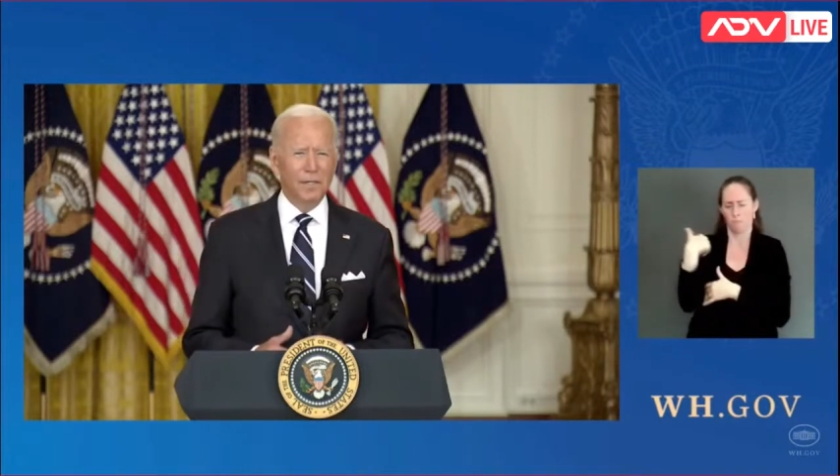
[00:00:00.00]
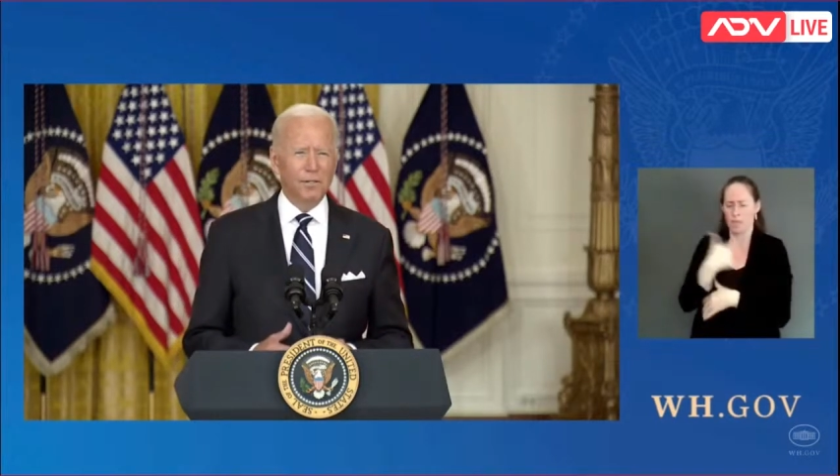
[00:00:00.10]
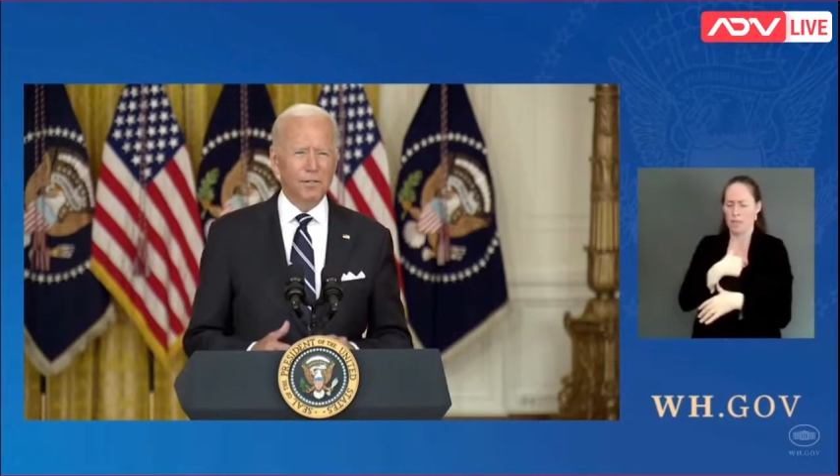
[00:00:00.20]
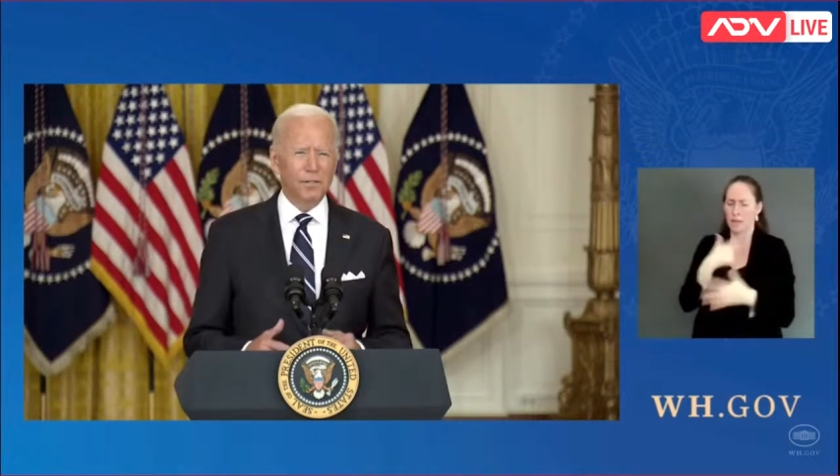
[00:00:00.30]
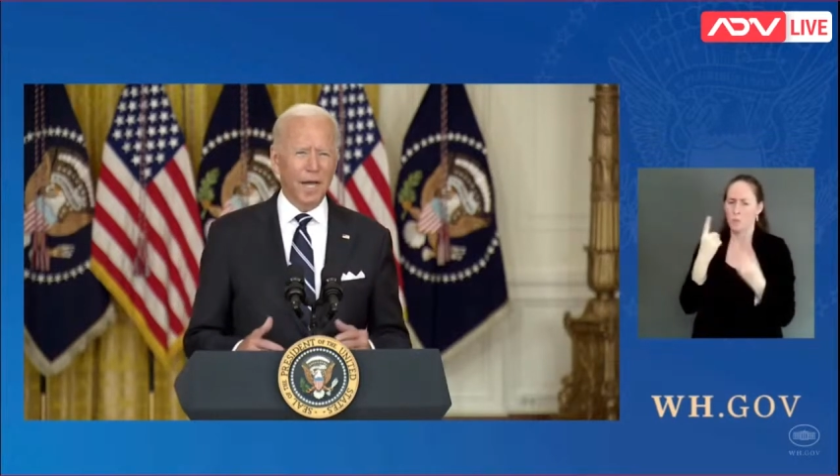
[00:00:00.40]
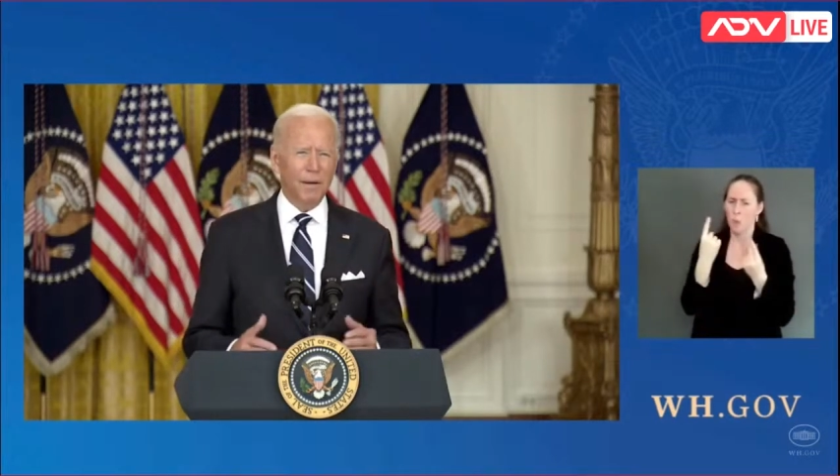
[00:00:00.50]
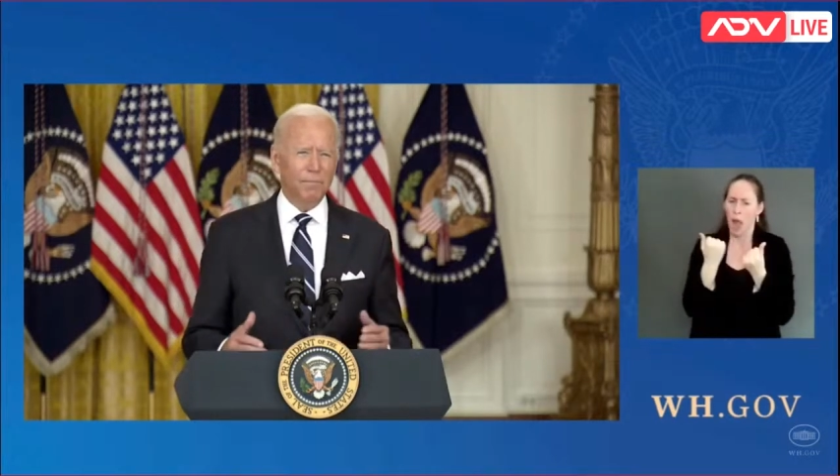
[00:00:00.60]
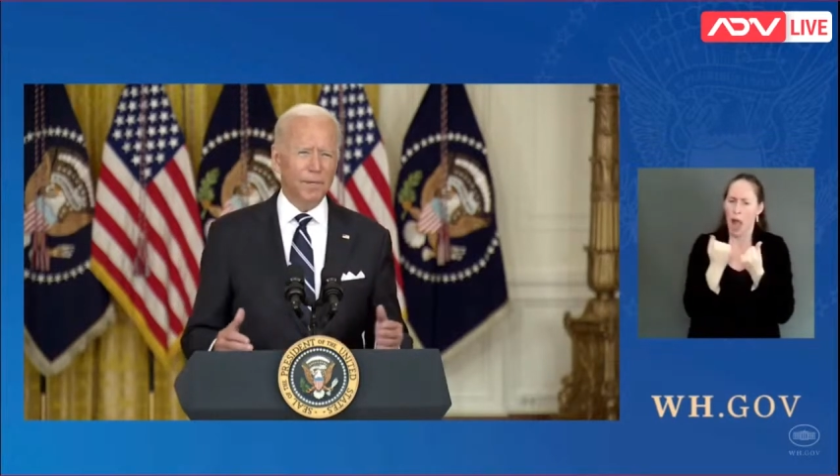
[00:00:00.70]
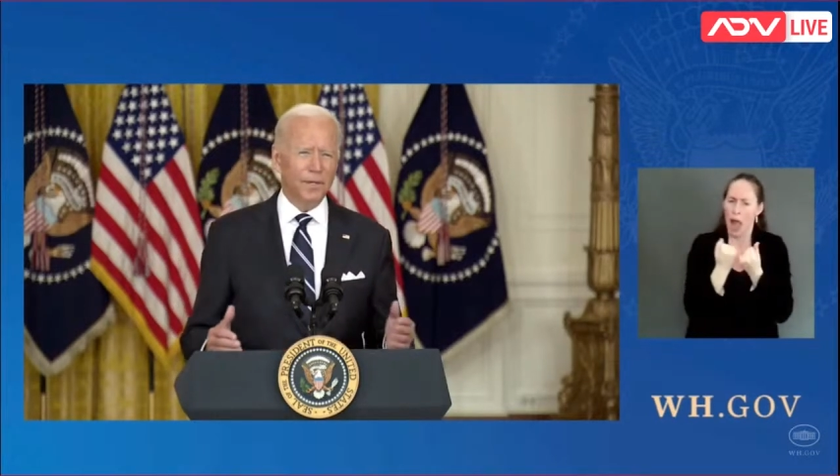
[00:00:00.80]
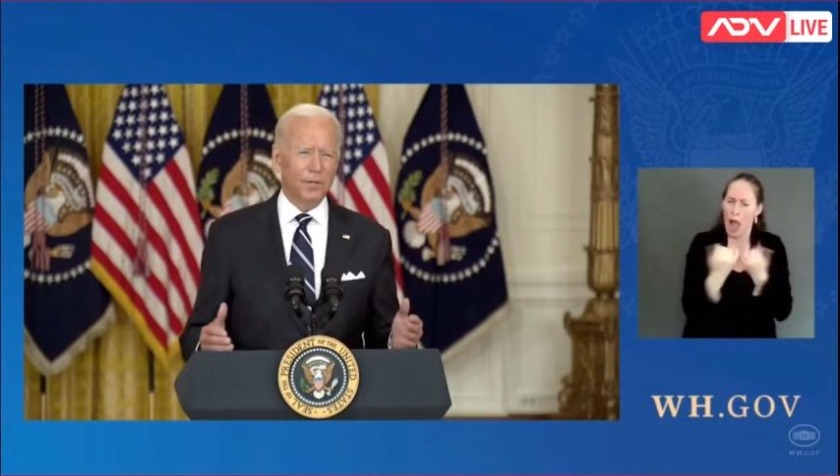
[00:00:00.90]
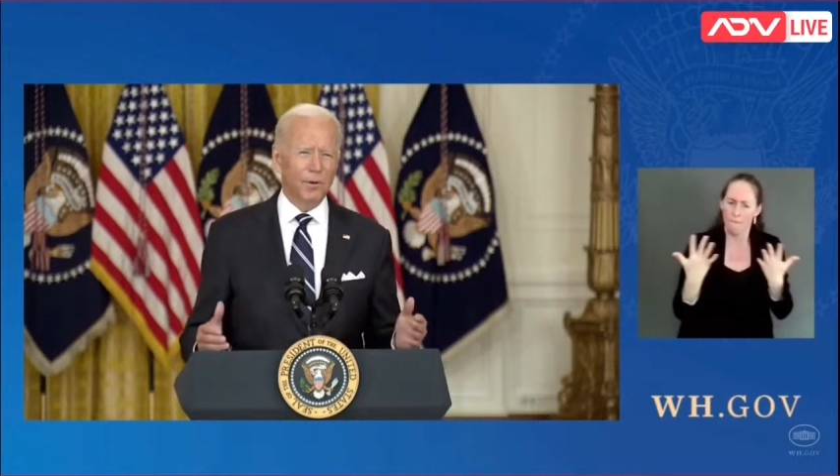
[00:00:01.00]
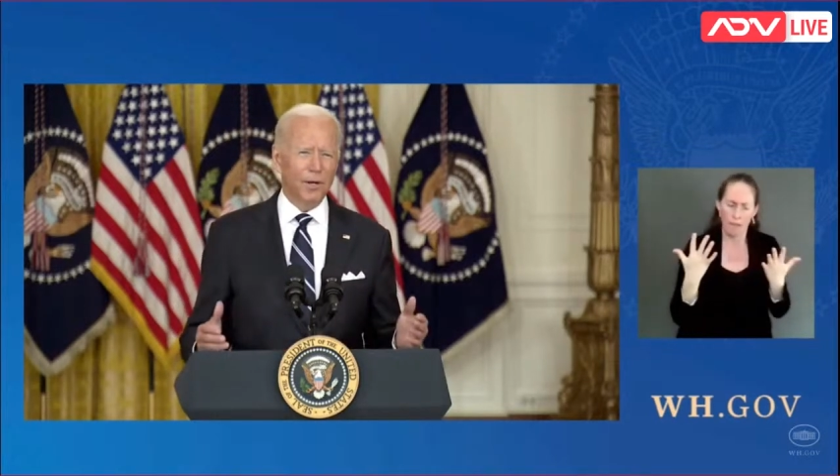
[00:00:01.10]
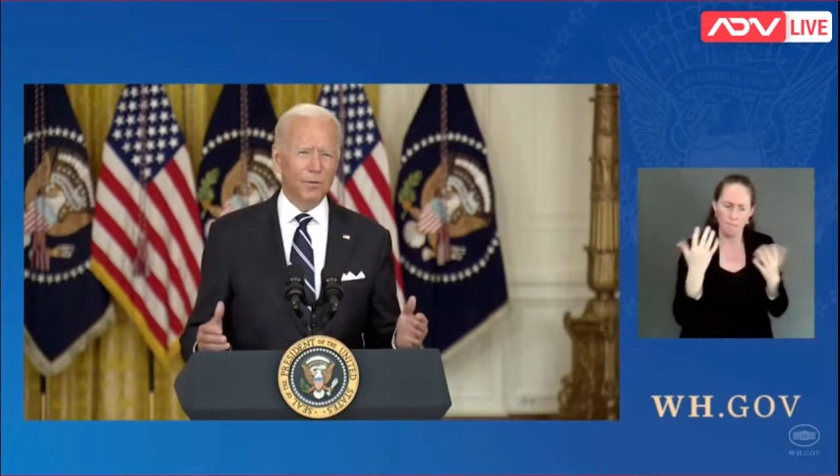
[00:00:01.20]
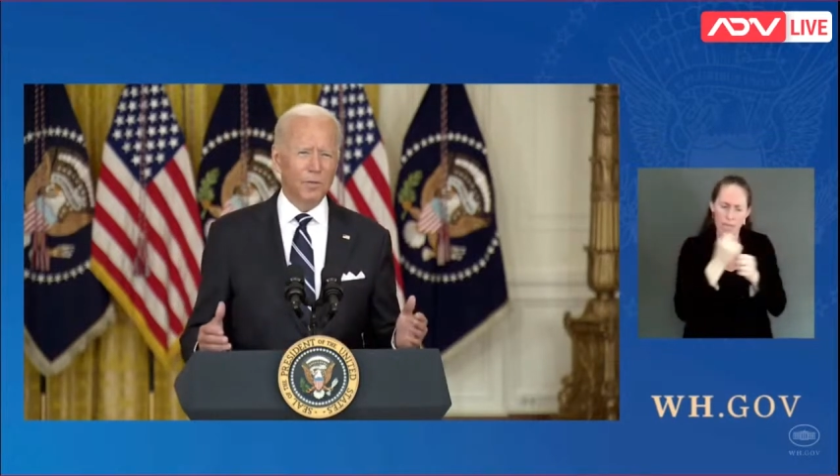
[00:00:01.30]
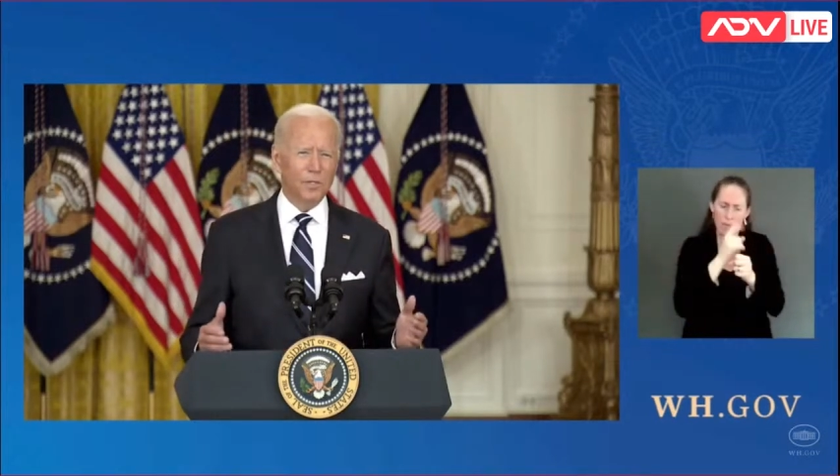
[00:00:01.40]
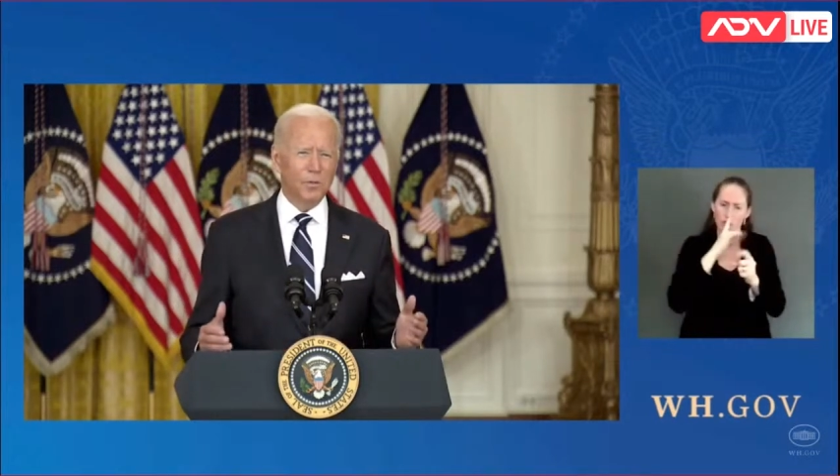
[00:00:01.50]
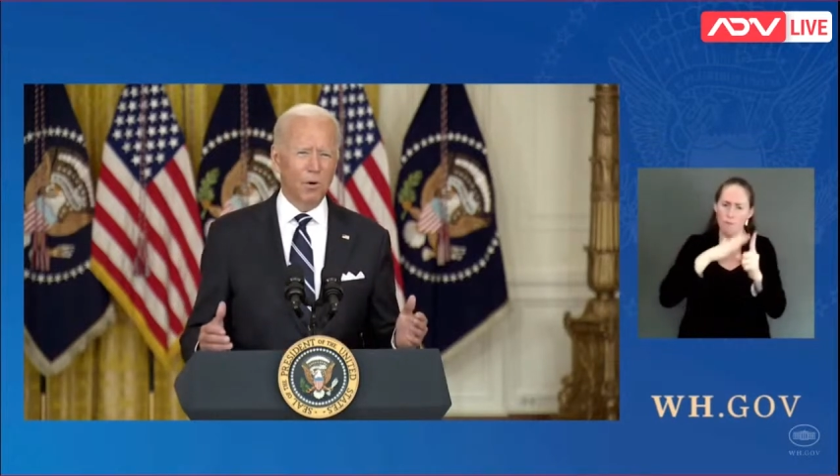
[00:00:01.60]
you should not be at a greater risk